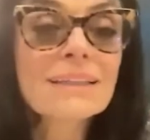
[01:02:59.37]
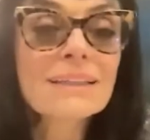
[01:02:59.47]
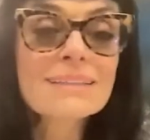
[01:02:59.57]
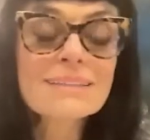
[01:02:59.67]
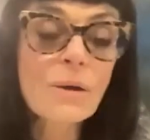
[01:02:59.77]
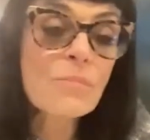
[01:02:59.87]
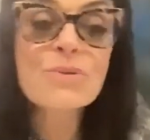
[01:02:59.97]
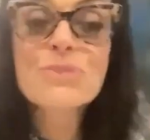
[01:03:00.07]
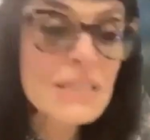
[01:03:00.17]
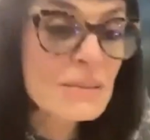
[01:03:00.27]
It
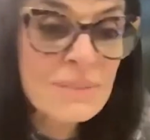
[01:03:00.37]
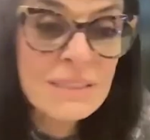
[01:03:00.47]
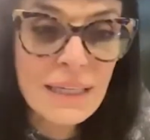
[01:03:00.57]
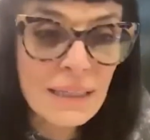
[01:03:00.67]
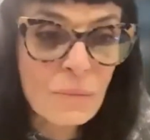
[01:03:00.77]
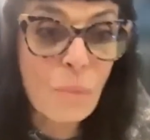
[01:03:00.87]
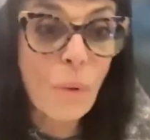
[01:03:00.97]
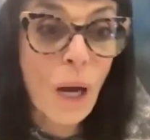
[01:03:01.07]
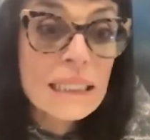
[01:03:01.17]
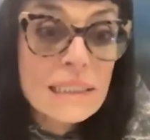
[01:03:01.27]
almost seems like,
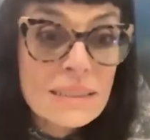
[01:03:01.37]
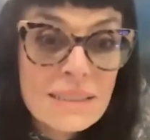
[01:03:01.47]
what?